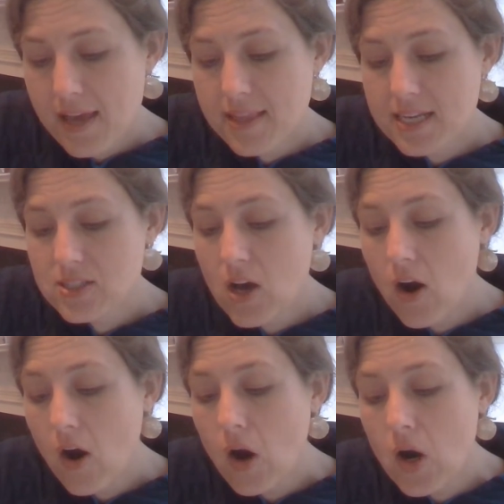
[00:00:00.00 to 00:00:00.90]
and they
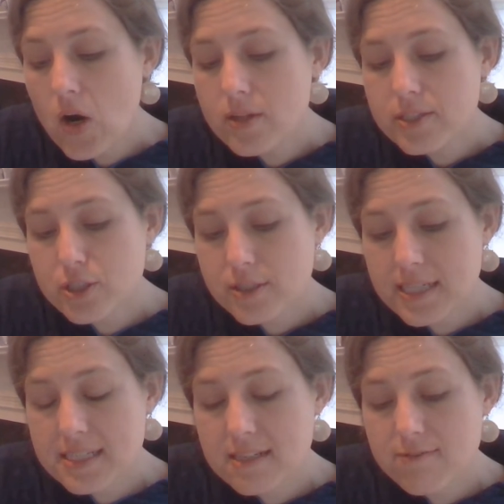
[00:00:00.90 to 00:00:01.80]
saw all the
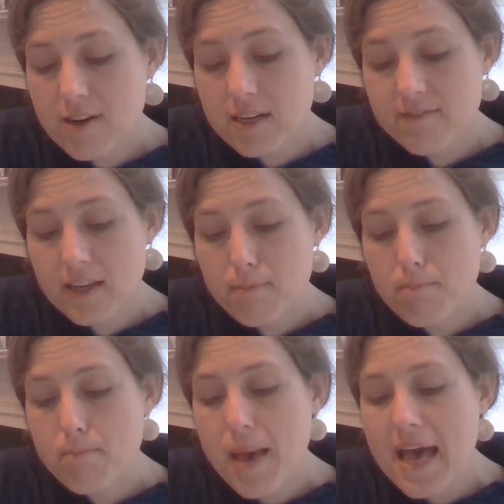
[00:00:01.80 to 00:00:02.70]
trees in front of him
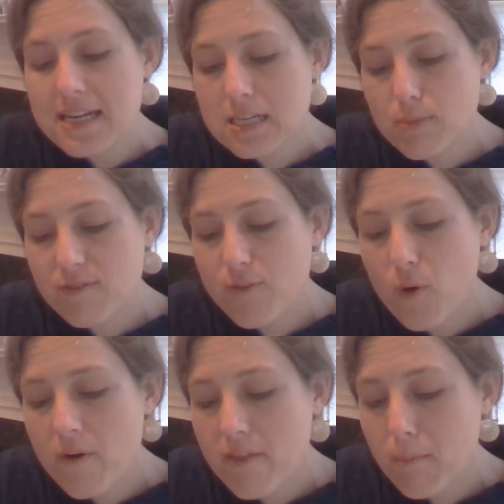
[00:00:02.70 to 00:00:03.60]
bend
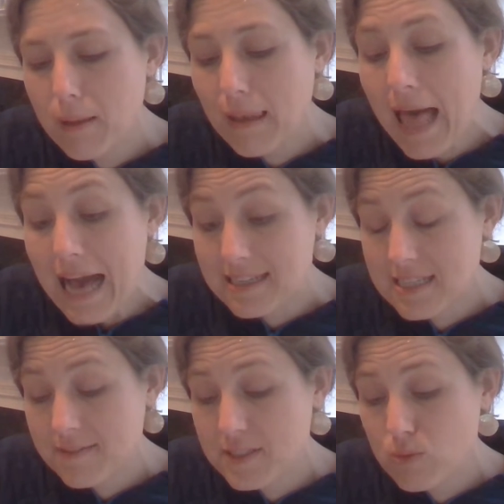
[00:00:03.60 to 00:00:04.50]
before the
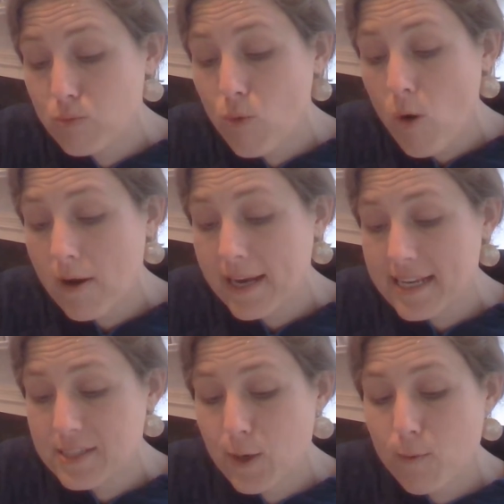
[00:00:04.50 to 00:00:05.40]
blast of his roaring
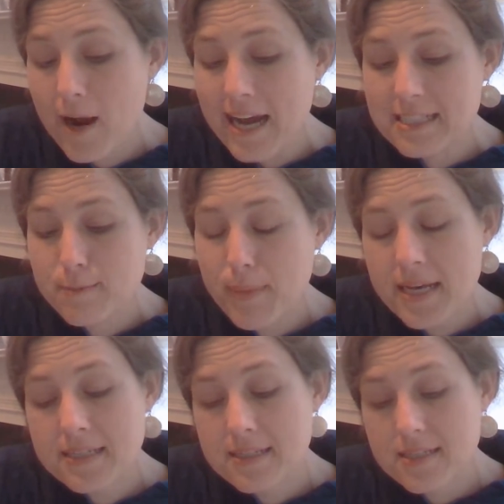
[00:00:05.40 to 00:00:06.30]
as grass
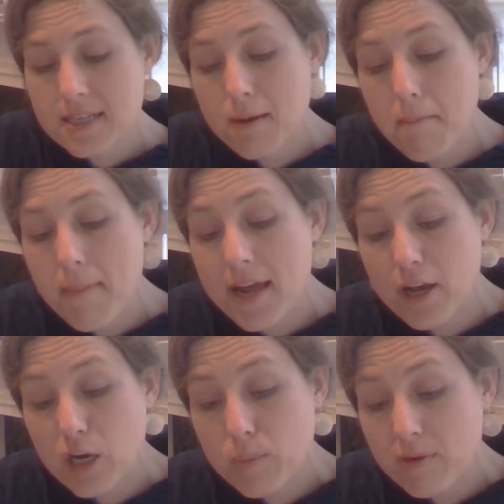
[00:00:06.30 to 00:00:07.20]
bends in a
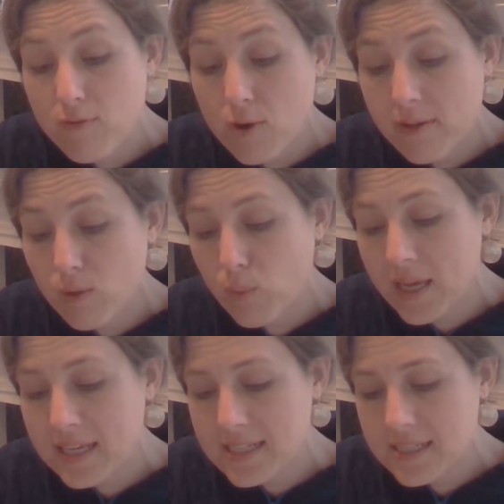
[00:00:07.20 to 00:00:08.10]
meadow before the
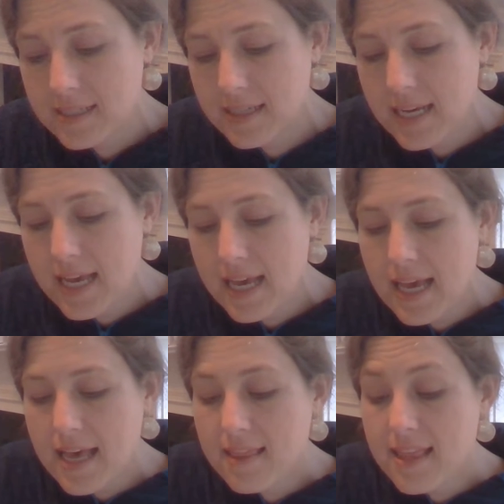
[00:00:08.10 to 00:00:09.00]
wind.
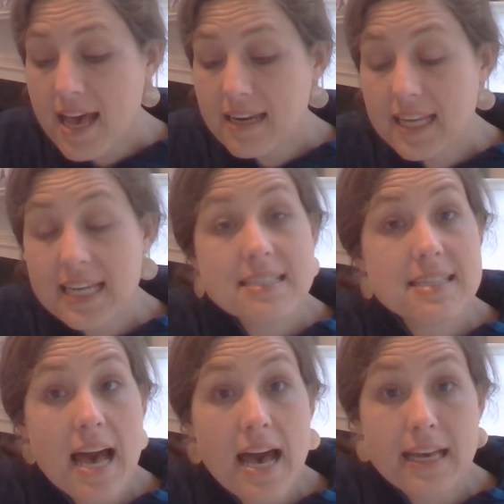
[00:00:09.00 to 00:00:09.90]
Then he
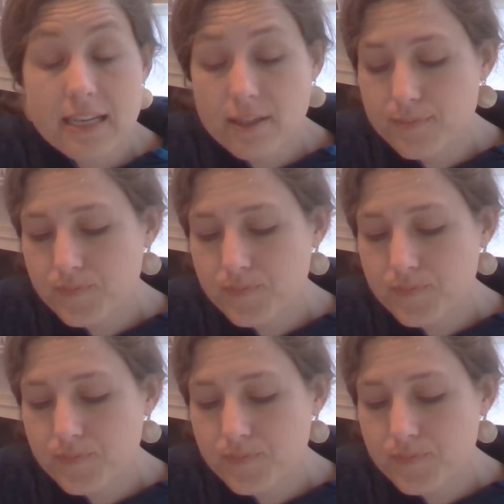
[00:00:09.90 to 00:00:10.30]
said,